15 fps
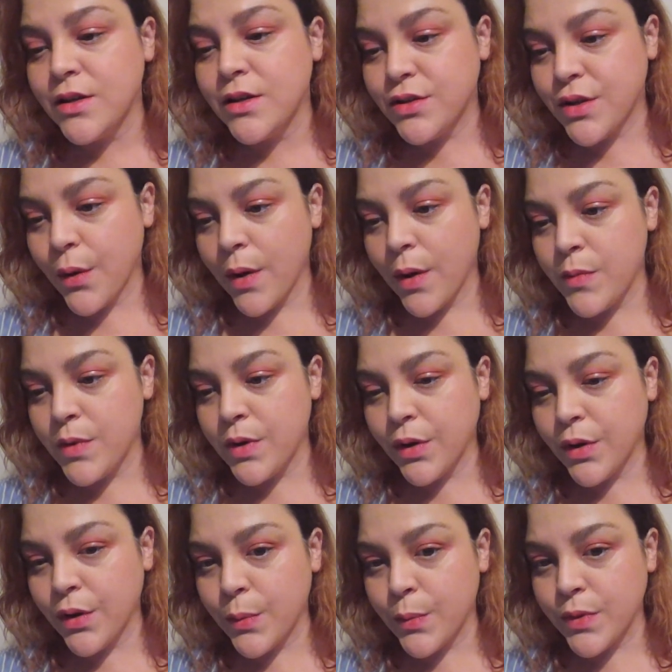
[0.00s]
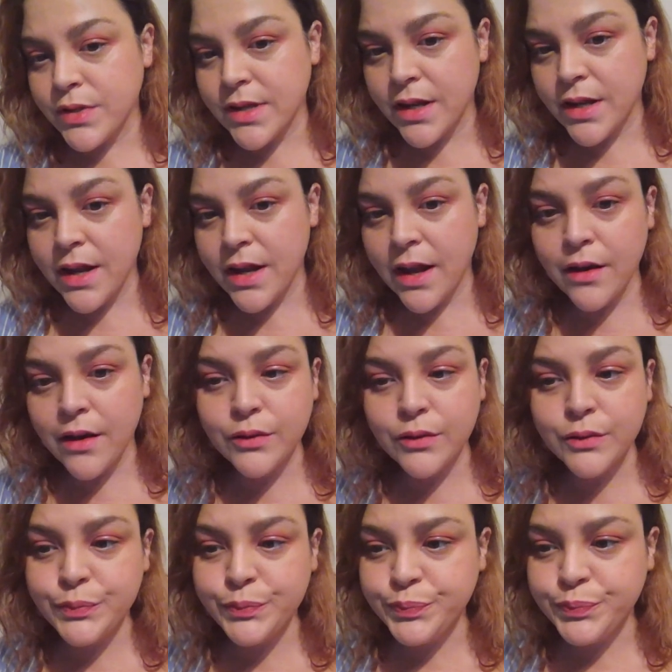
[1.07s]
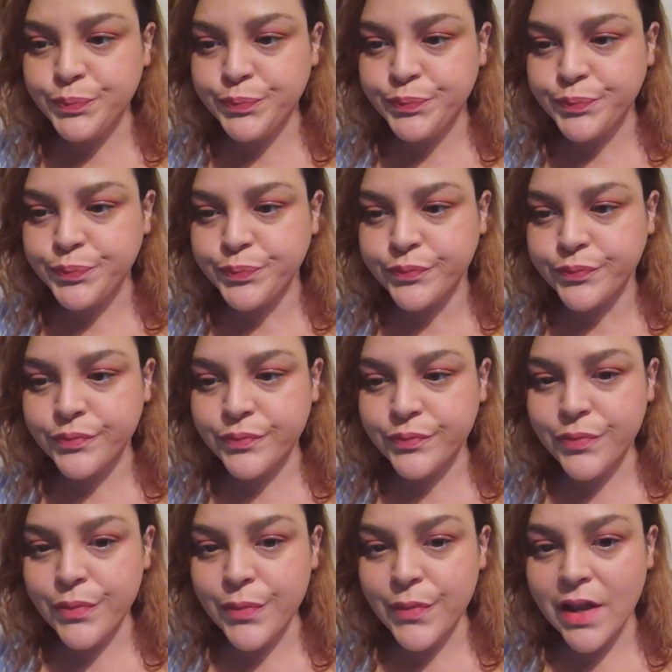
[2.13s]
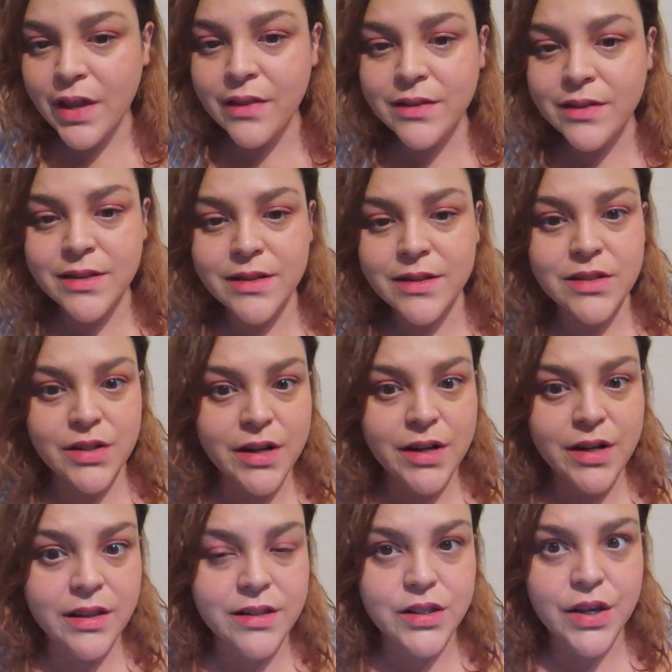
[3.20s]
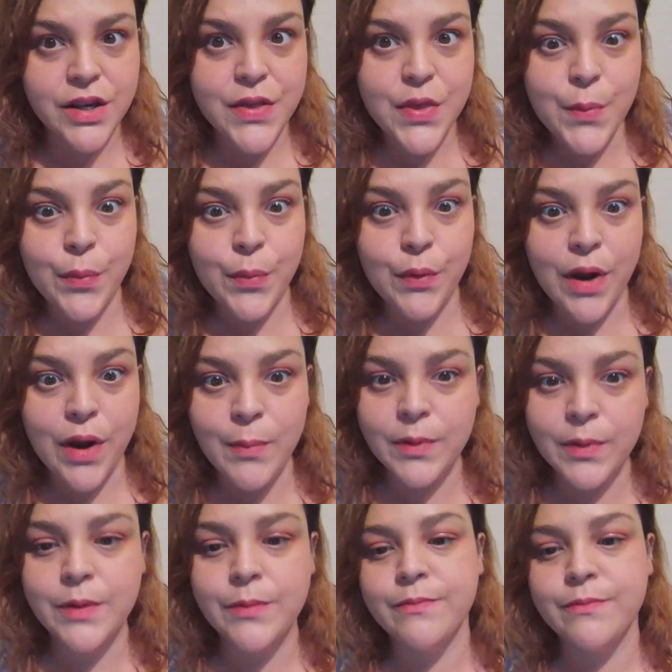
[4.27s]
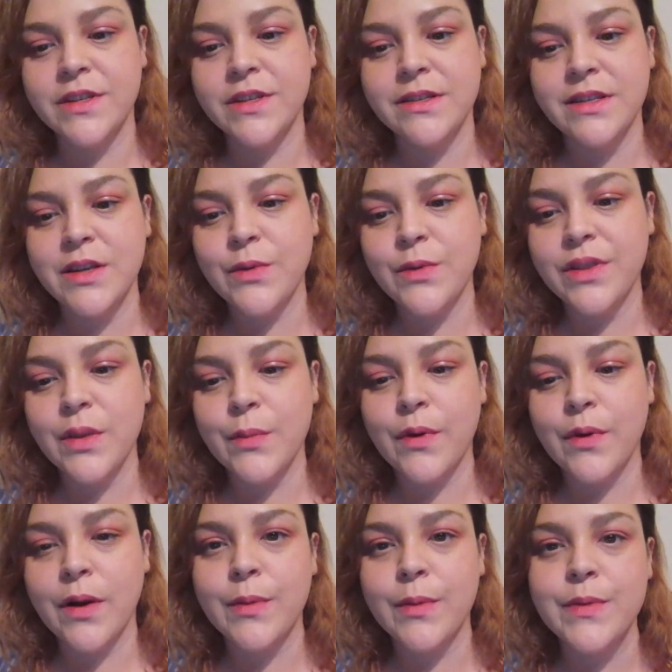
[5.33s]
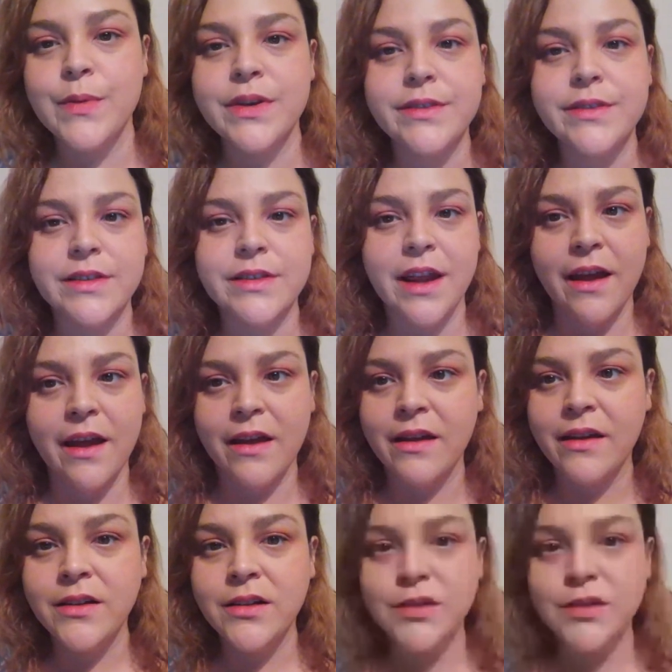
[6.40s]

So I'm going to go to present now. Let's get started. Let's look at the problem, see what the problem is today.